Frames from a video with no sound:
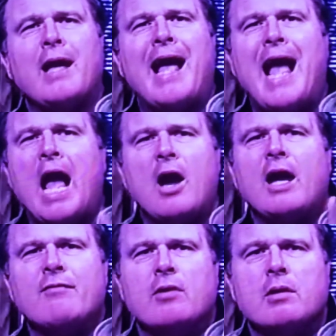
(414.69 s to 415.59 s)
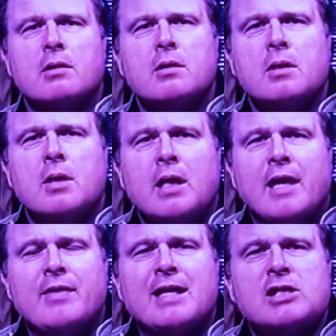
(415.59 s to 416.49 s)
However,
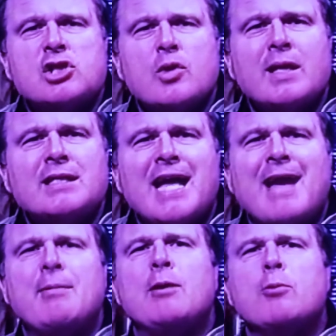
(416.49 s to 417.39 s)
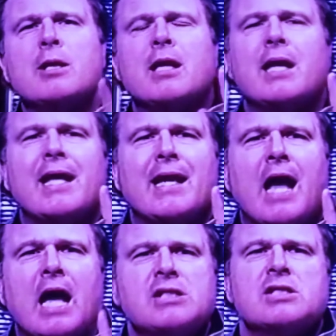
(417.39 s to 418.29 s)
in the ensuing time, he wouldn't have let
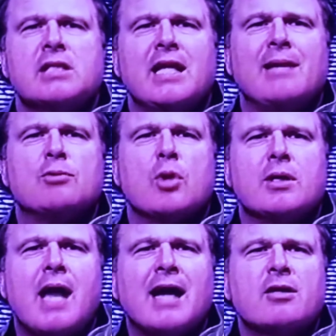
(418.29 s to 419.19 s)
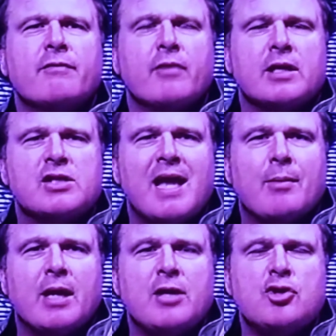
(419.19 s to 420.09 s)
us get him to a doctor for
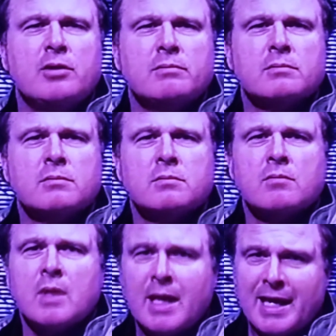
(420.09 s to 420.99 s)
examination. He